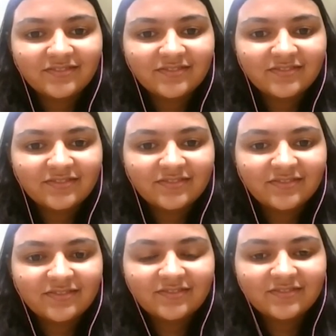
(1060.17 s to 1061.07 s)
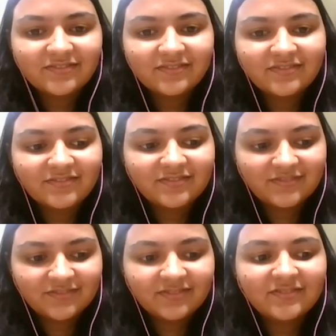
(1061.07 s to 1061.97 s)

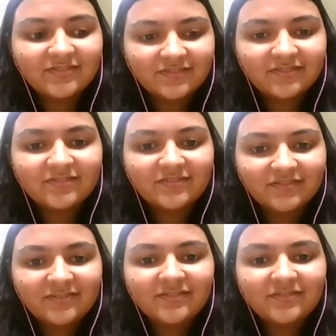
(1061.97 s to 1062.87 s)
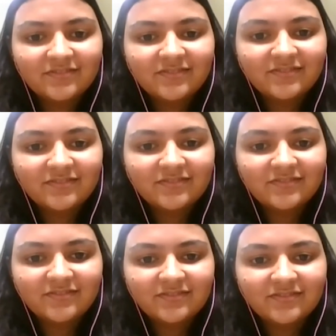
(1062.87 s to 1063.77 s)

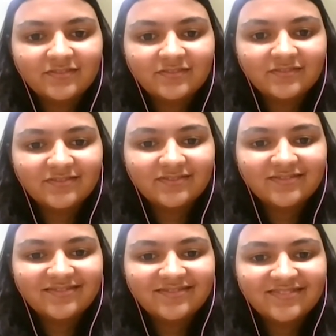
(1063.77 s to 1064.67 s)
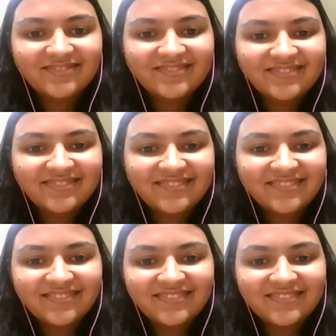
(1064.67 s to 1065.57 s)

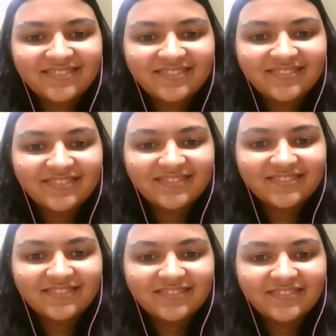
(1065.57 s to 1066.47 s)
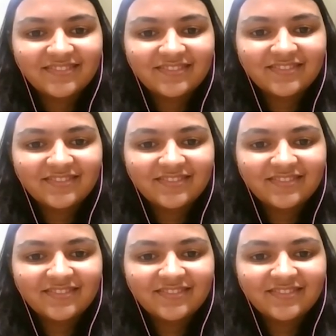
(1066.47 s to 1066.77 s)
(silent)